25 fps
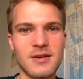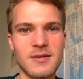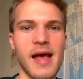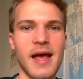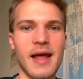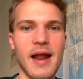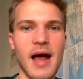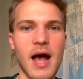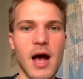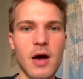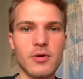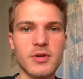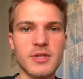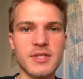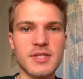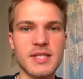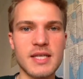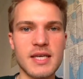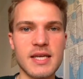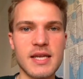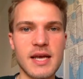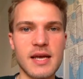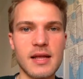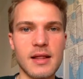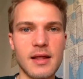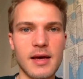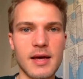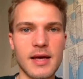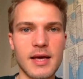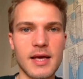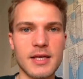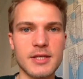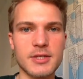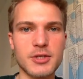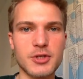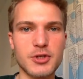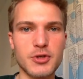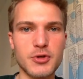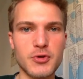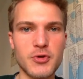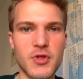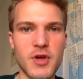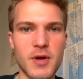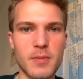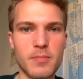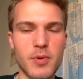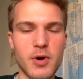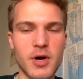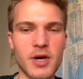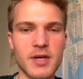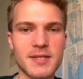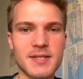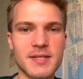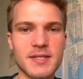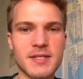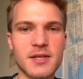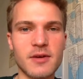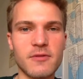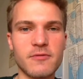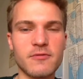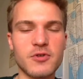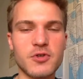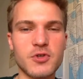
And how does D N A ligase do that process of